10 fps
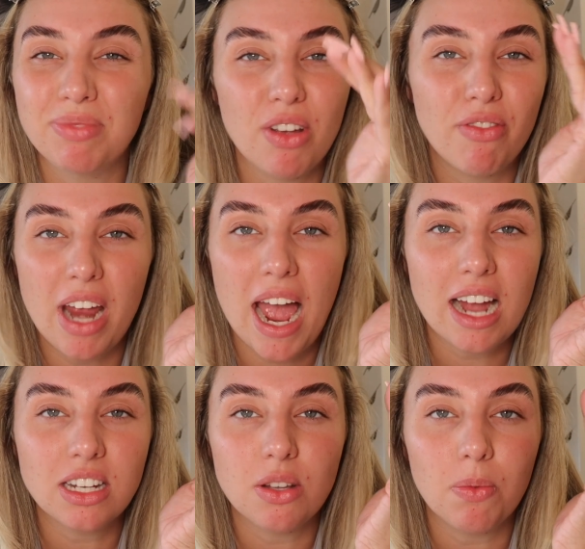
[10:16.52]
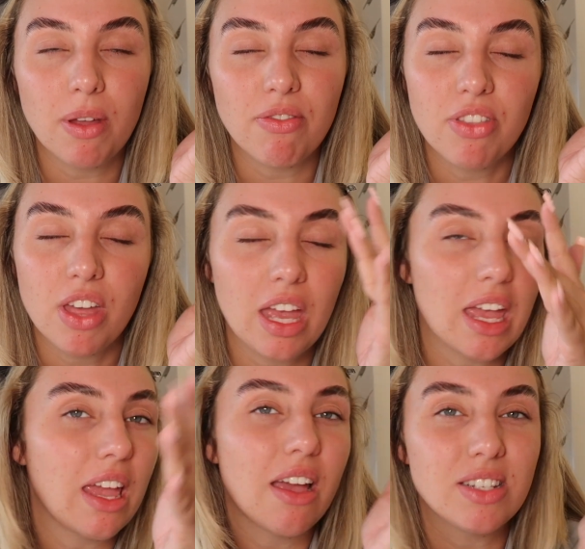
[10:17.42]
react with
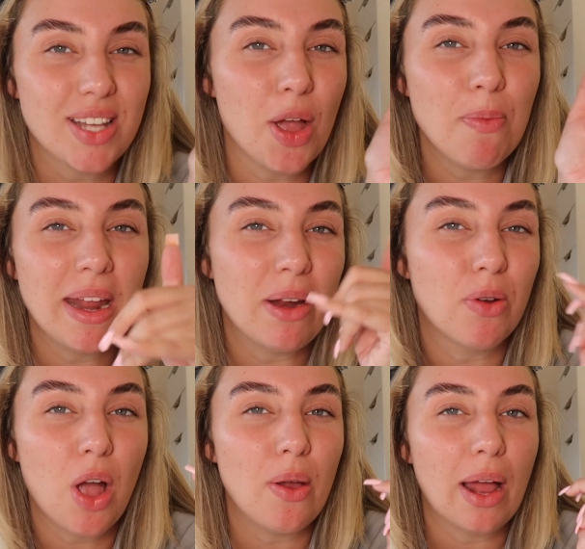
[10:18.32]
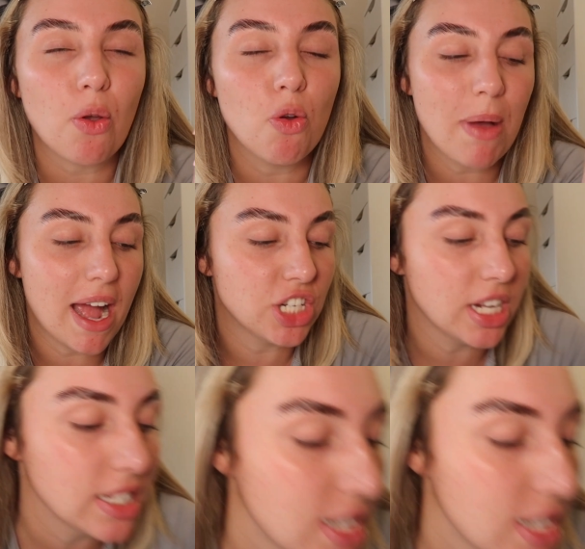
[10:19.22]
the soap and it will go like all patchy and